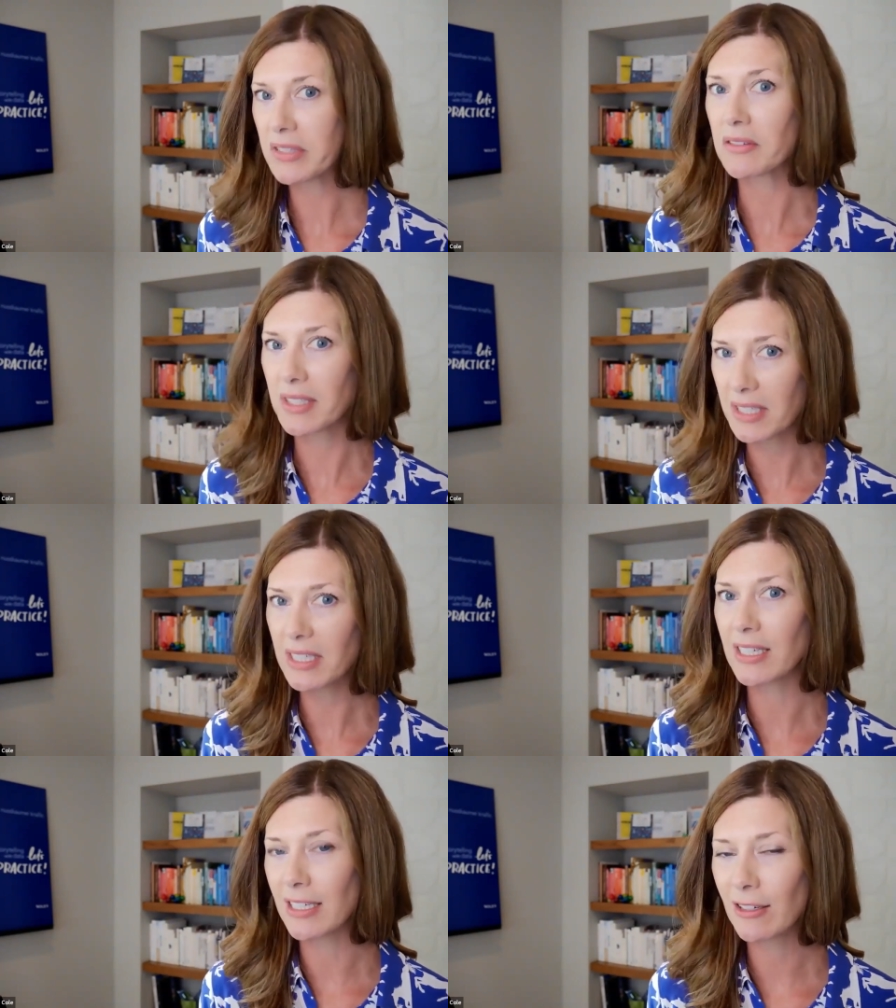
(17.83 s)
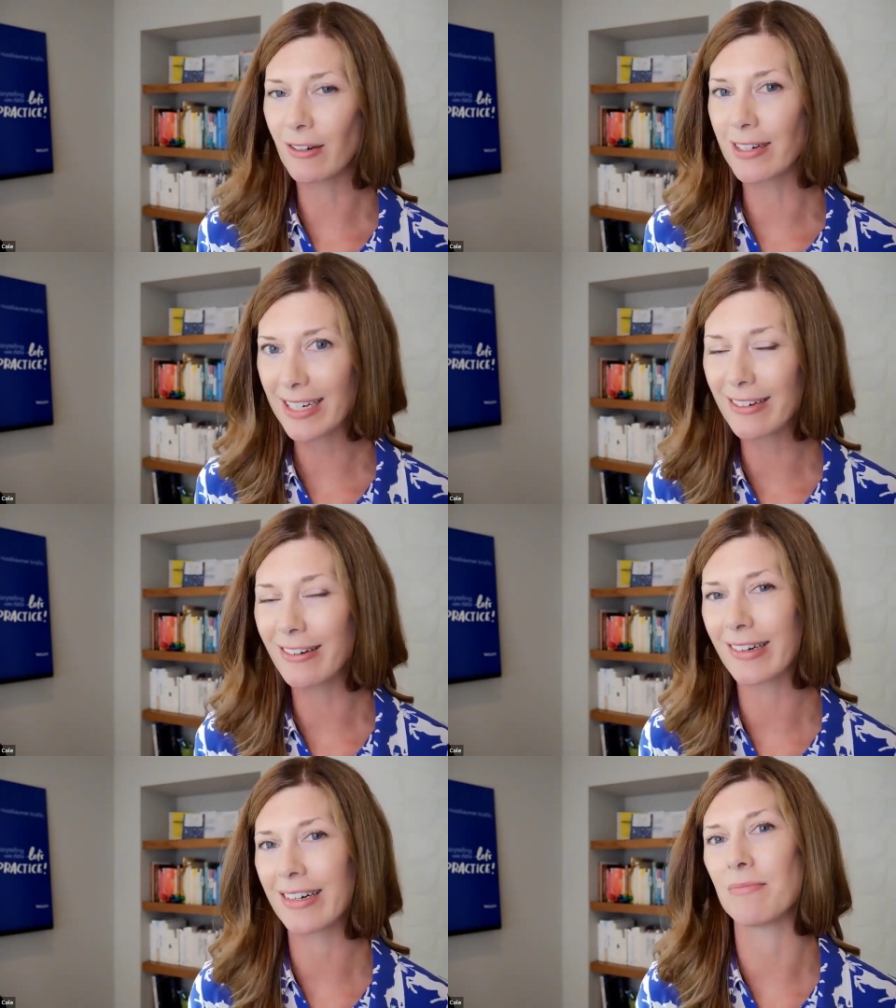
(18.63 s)
see or
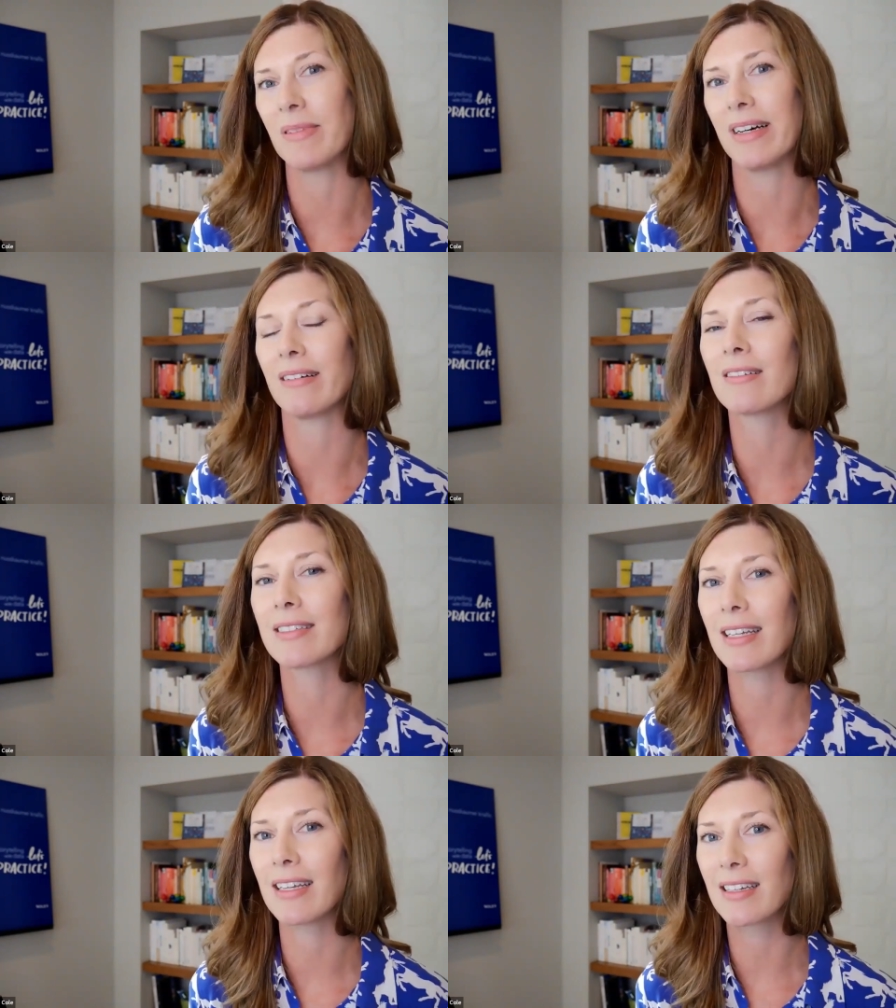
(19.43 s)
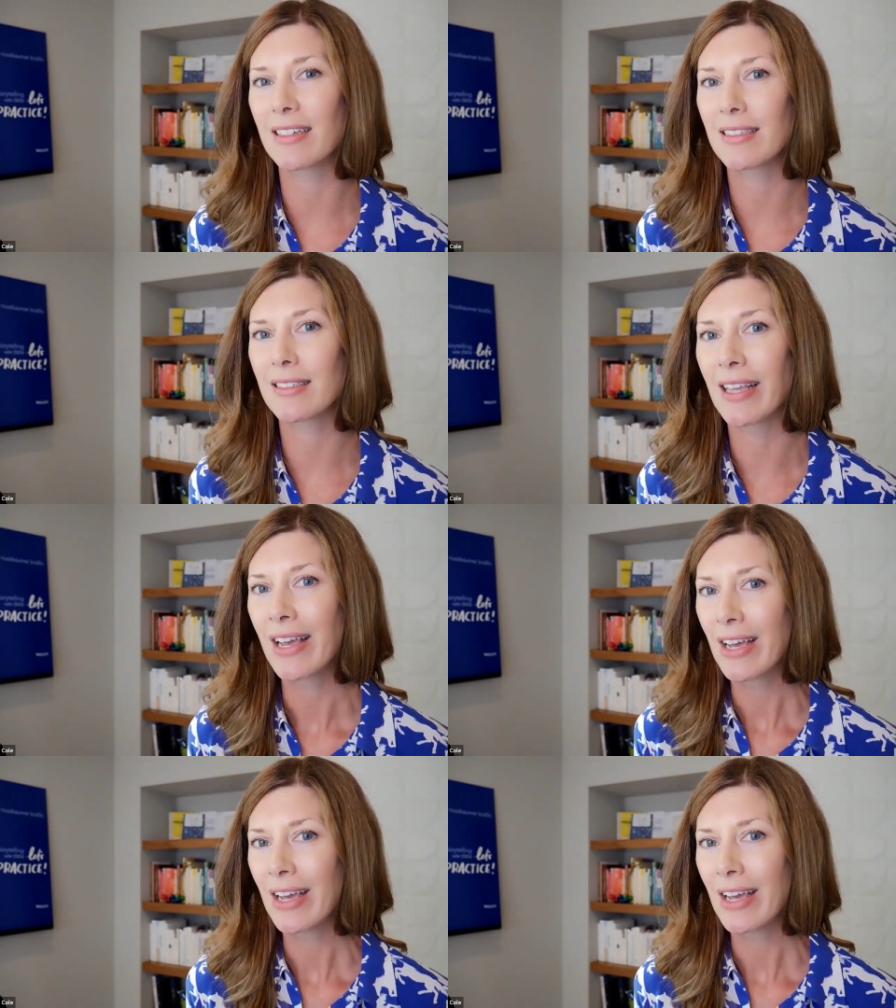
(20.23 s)
hear about is